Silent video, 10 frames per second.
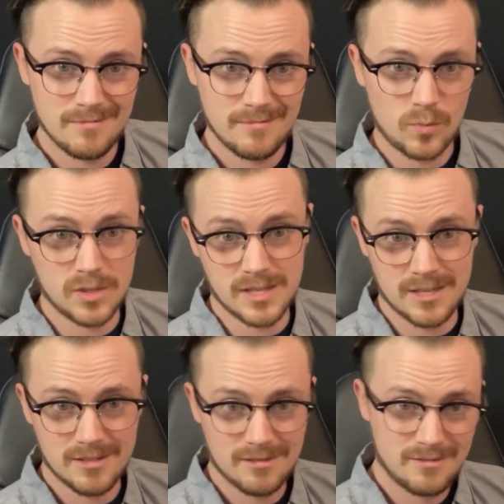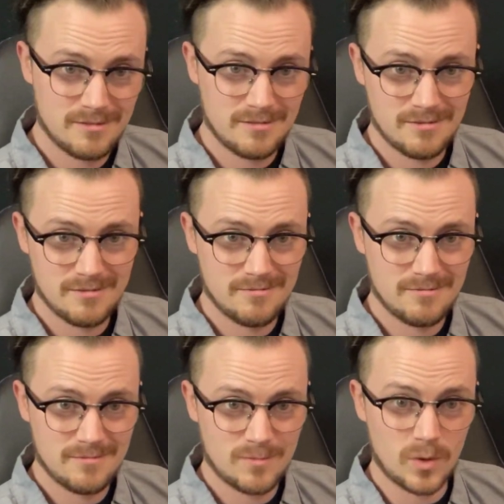What is this?
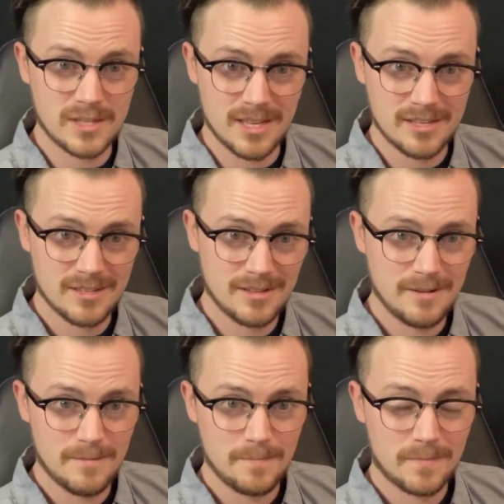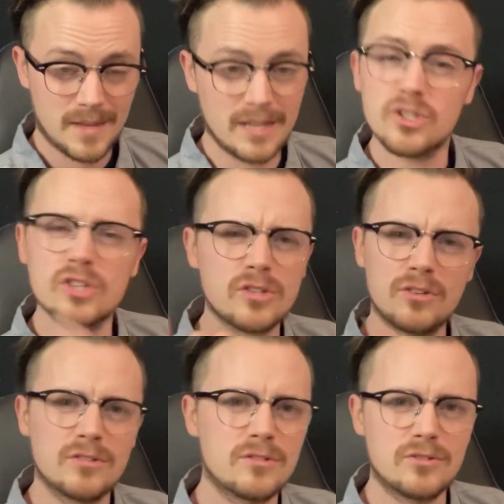What is this? And just
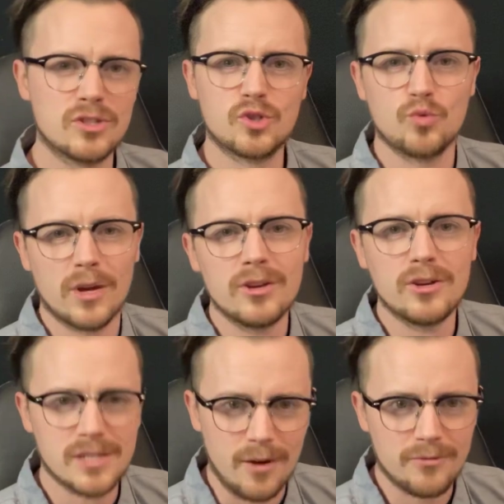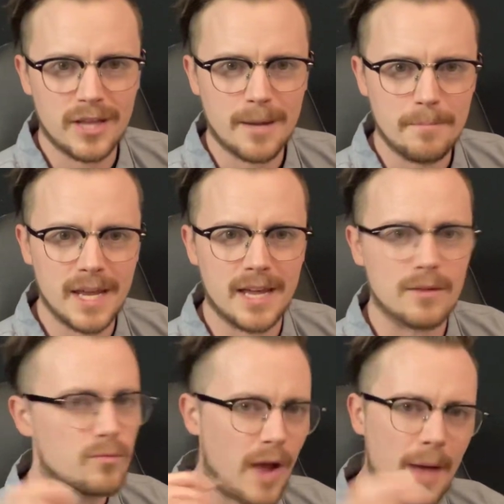drill yourself for like a minute.
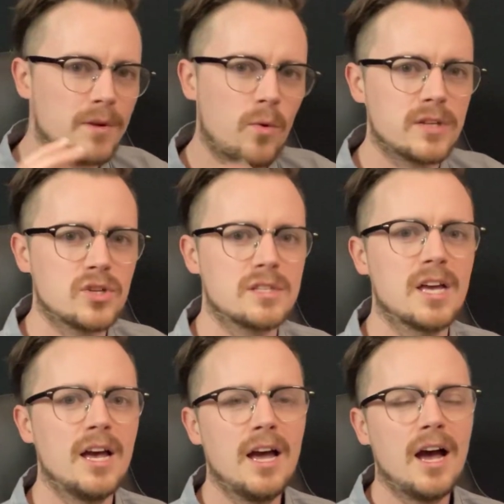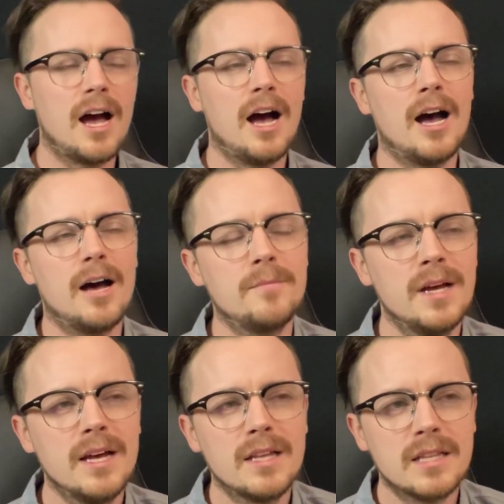Rapid questions.
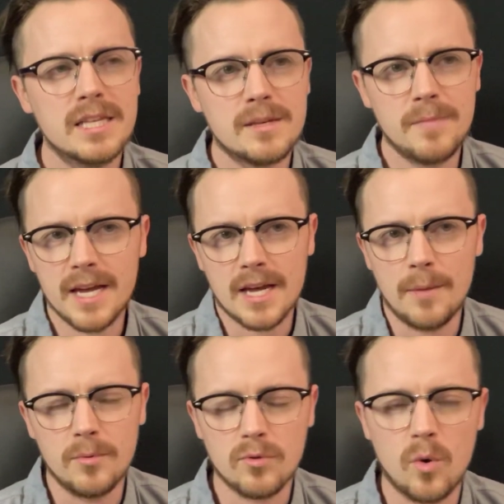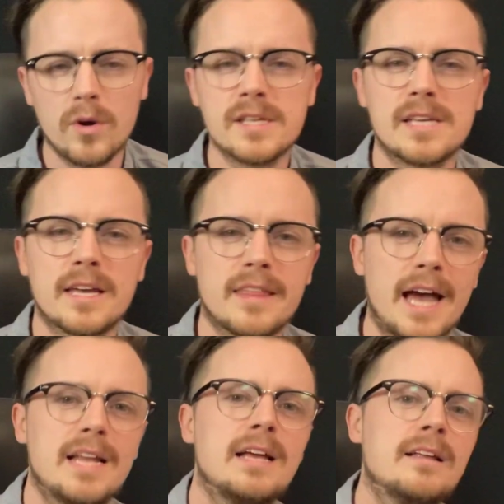Listen, make a couple of recordings like
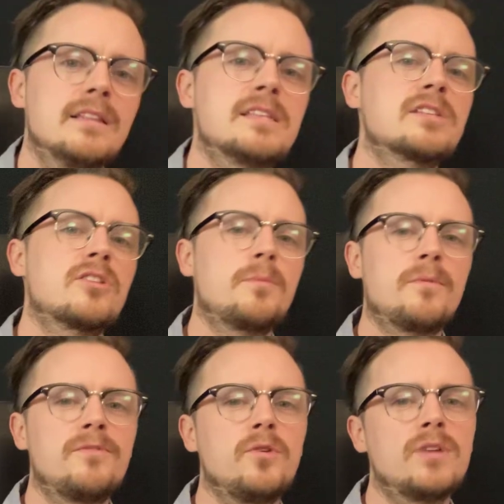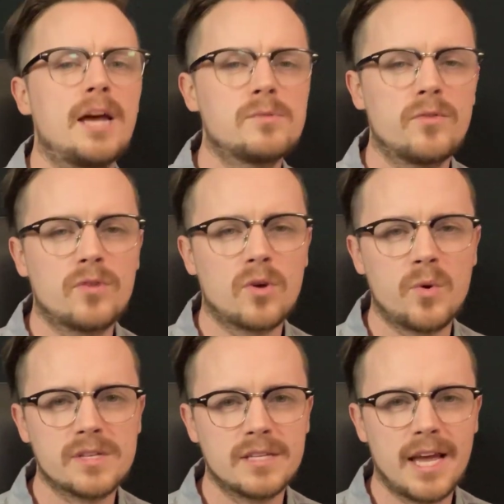that. Listen to them a few times over the
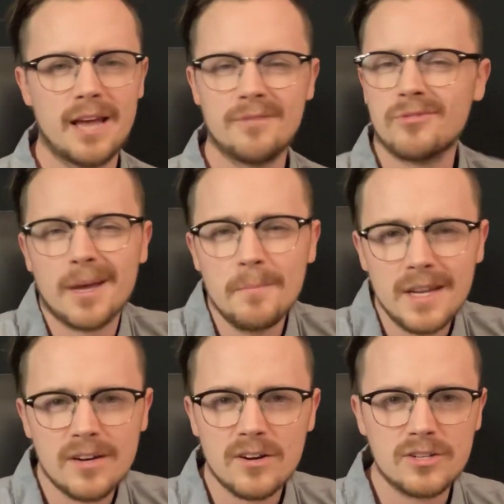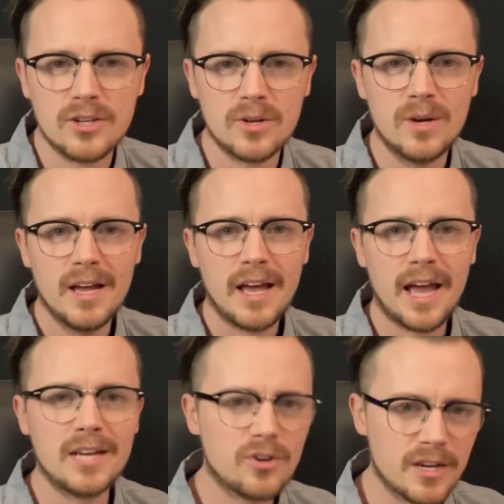course of the day for like a minute or two,
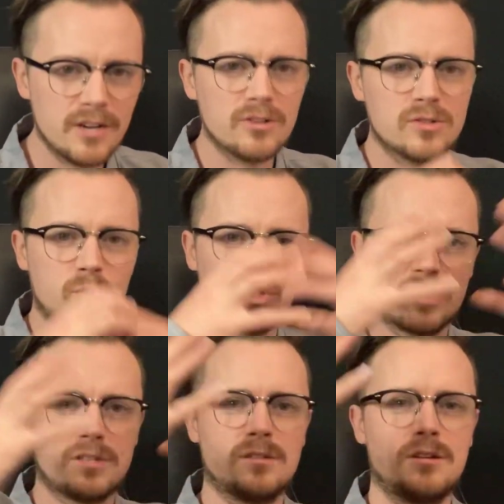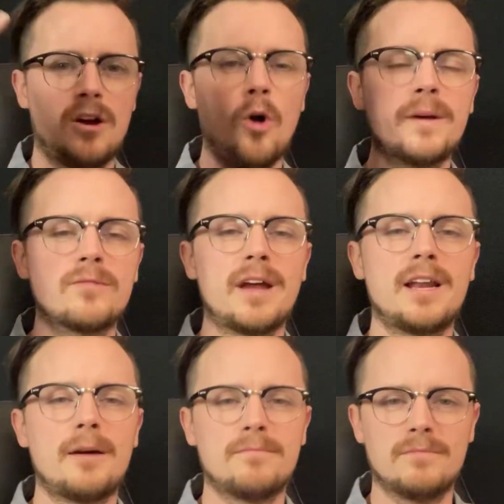and your ears will just open right
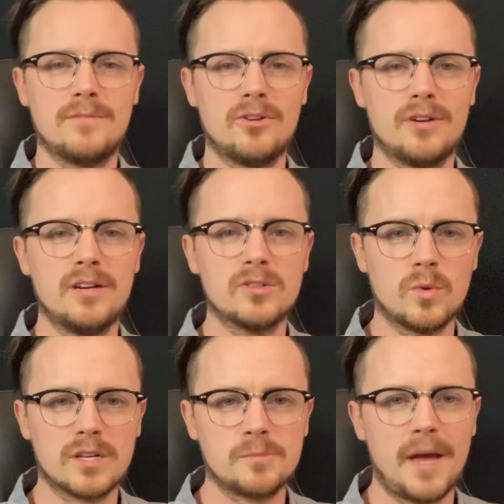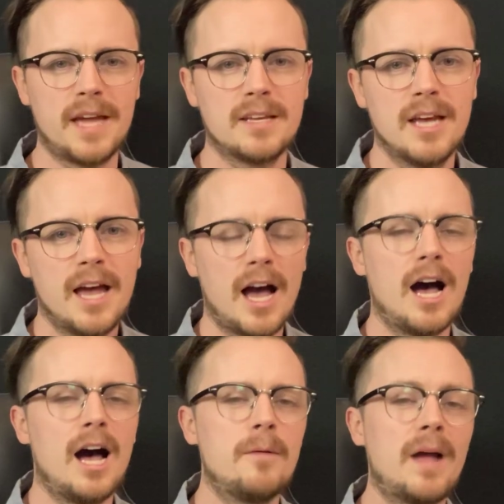up. Your ears will expand.
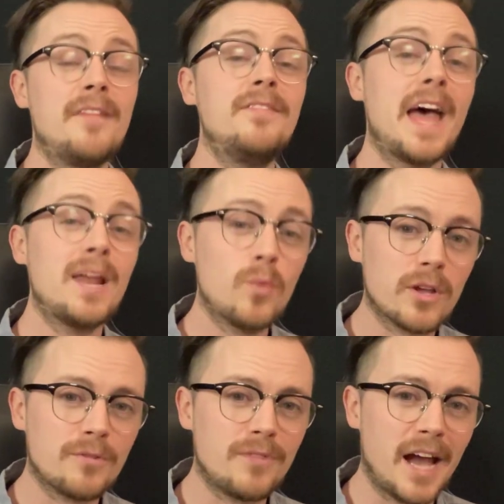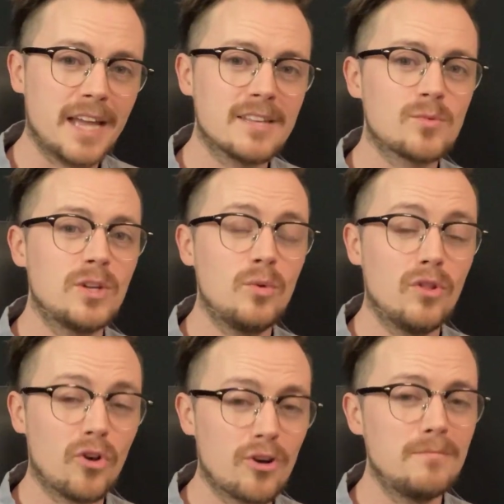And then what you'll find is when you
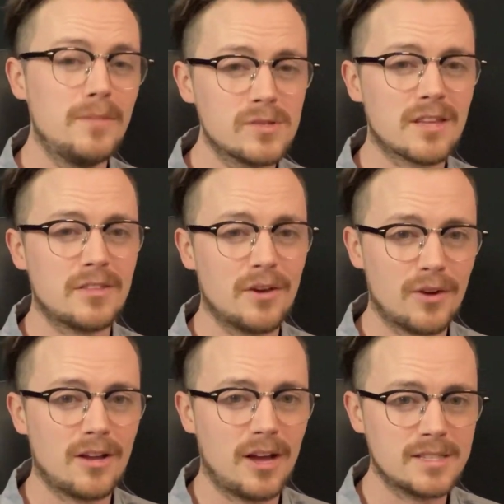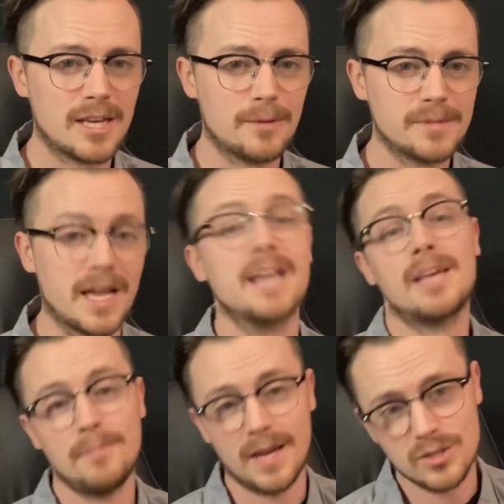learn music theory concepts, as
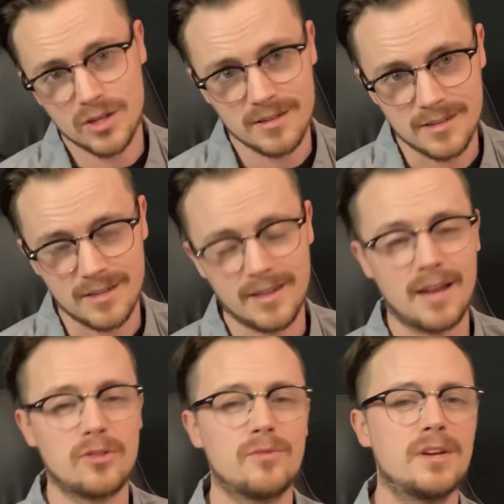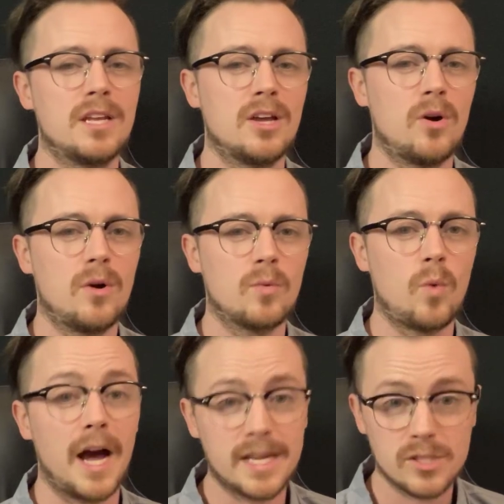I mentioned in that other video on
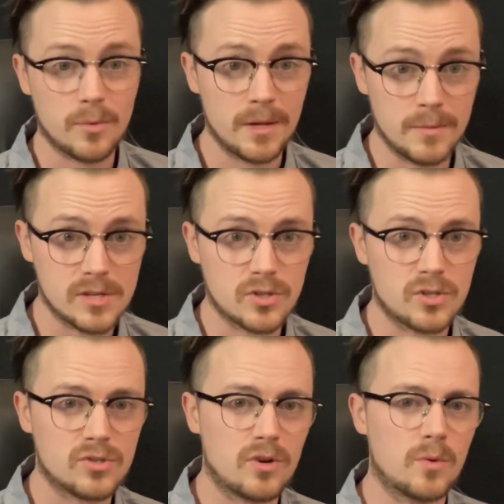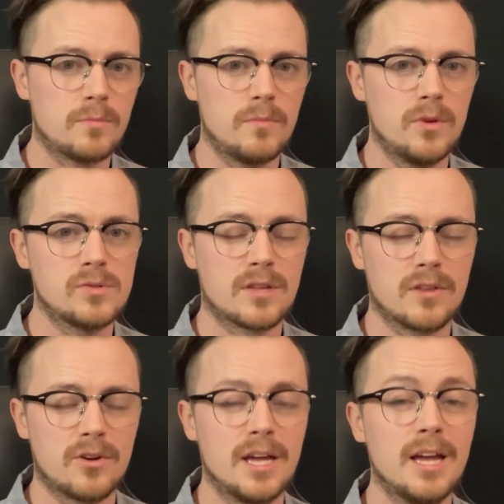why so many musicians struggle with music
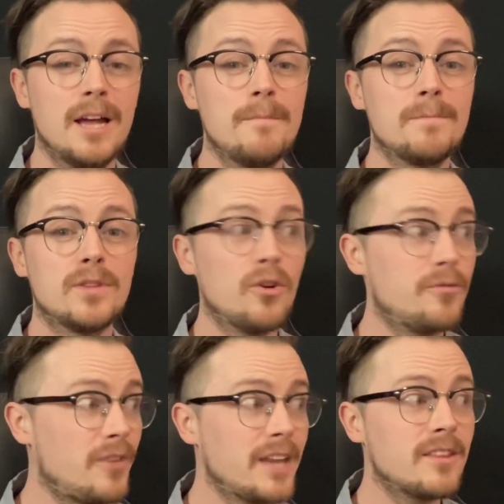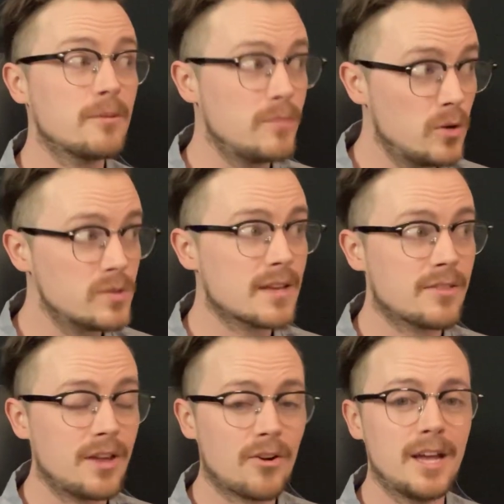theory, you'll find that the music
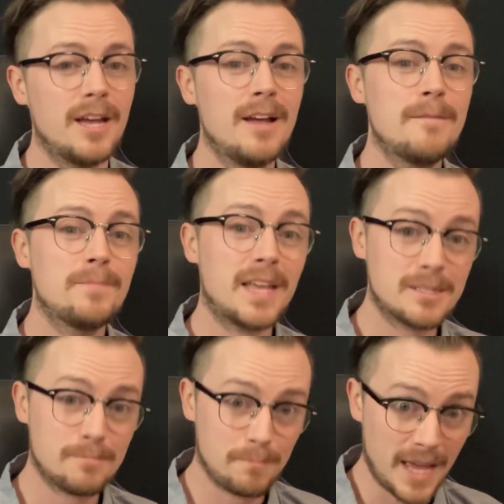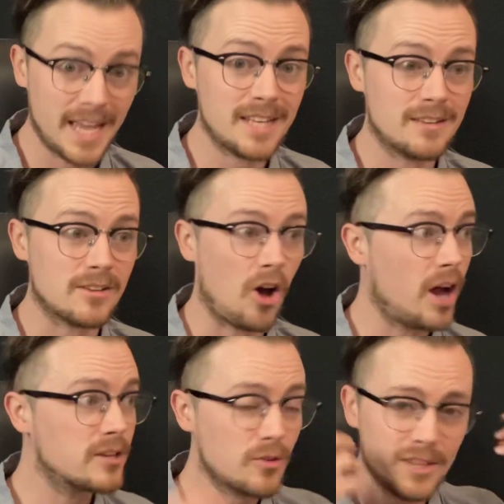theory is pinned
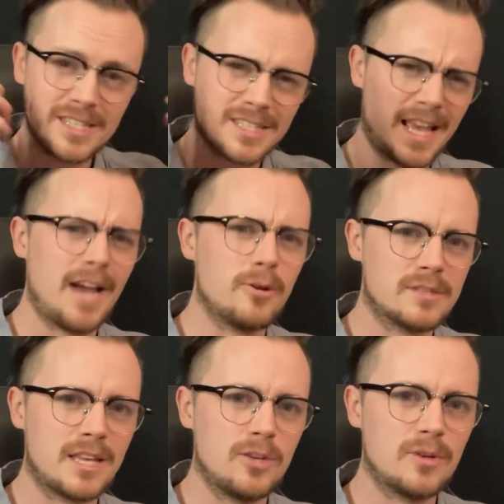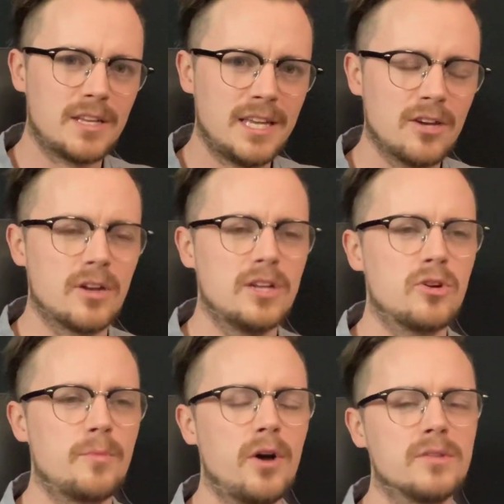onto these sounds that you can hear in
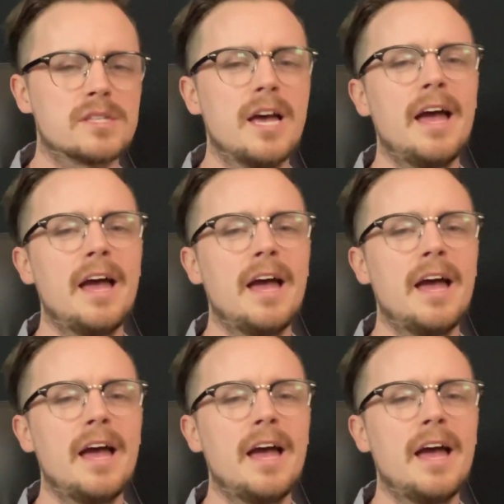your bones.